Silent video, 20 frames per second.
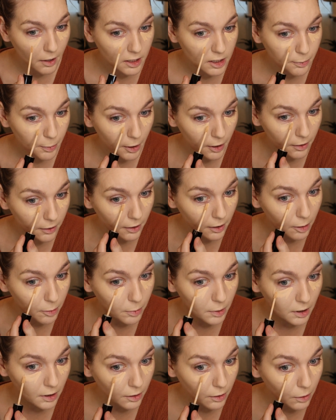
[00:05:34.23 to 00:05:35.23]
It's better than it
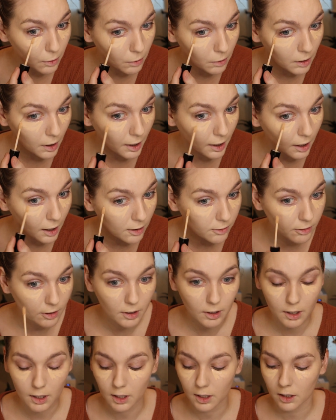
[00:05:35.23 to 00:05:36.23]
being too light, I
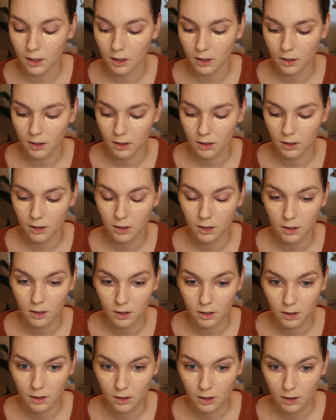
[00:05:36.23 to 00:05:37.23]
feel like.
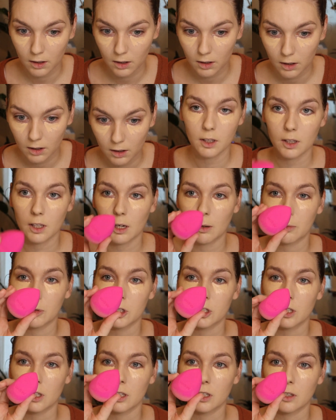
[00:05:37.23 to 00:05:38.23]
And then I'm
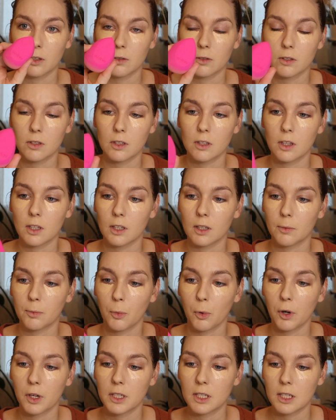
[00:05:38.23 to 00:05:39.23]
just gonna use the
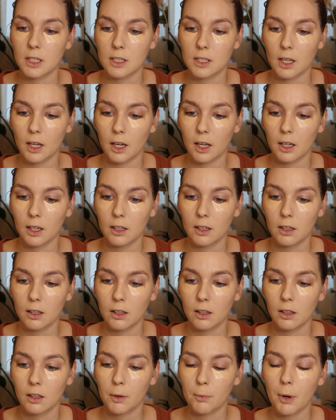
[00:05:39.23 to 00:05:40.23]
pointy side,
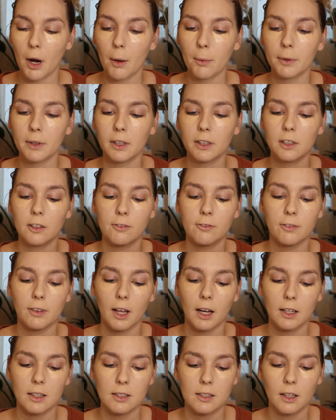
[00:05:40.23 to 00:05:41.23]
but probably not the
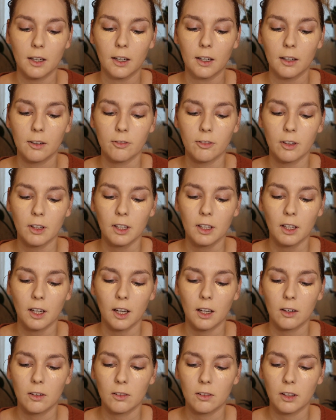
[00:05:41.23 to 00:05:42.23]
flat side. I feel
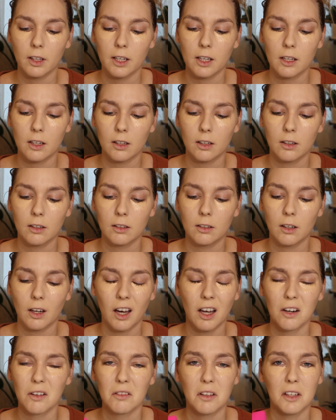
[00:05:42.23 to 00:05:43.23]
like I don't
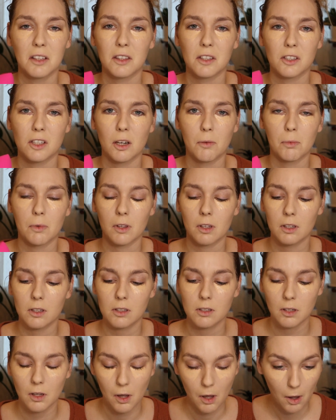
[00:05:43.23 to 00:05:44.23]
like the shape of
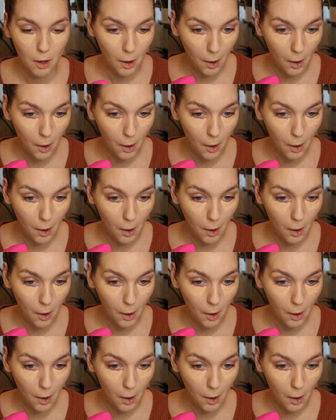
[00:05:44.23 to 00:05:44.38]
this.